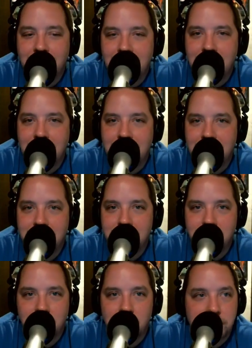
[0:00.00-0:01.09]
and
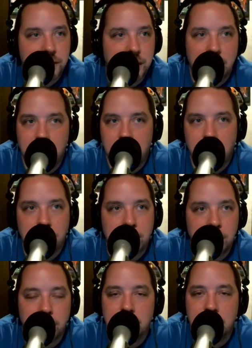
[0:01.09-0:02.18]
you just didn't use
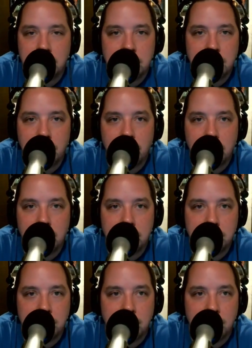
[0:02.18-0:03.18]
it, you didn't hear it.